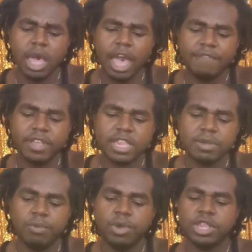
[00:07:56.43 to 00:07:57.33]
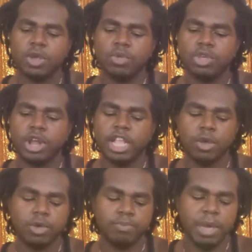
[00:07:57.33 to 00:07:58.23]
I feel like someone wants to learn how
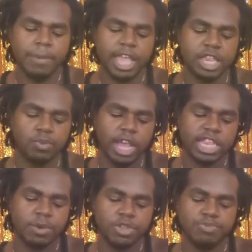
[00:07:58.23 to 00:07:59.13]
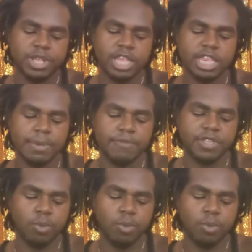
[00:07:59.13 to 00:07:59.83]
to... maybe that's why someone's been deceptively